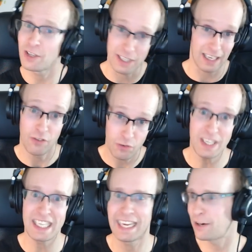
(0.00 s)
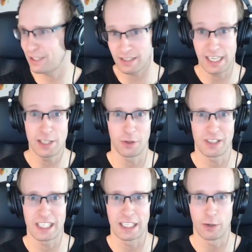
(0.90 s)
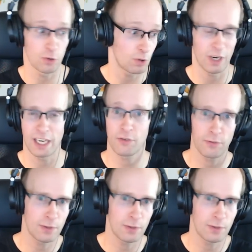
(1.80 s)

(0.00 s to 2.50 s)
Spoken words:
To get 3D characters into your scene, or to create